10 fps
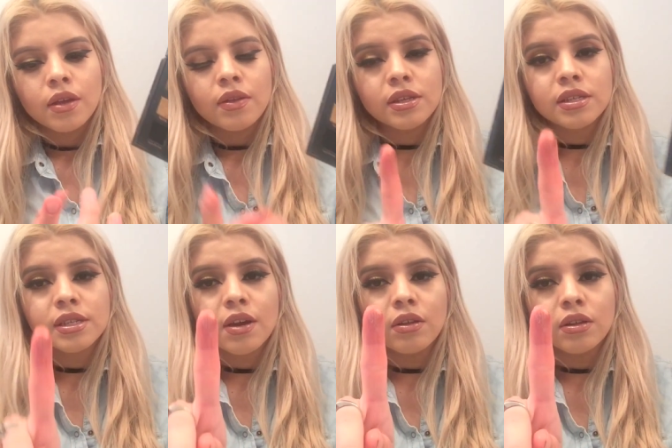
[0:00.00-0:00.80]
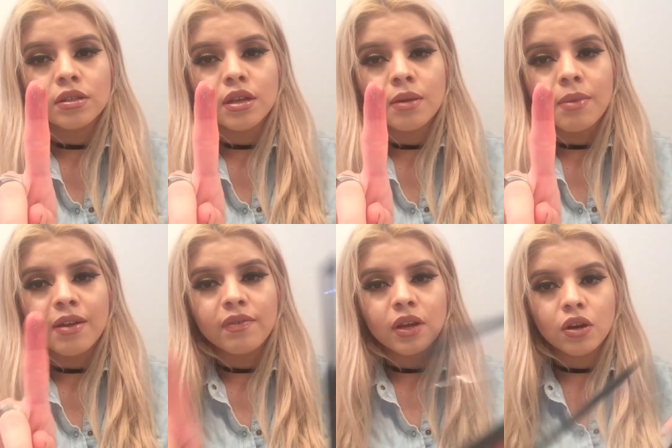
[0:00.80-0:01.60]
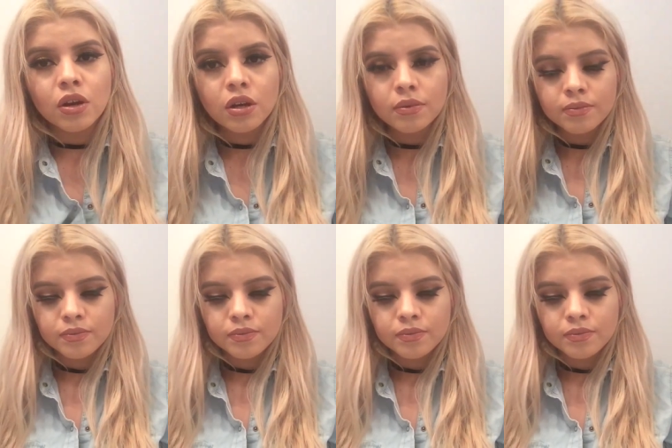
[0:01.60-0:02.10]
This is how it looks on my finger.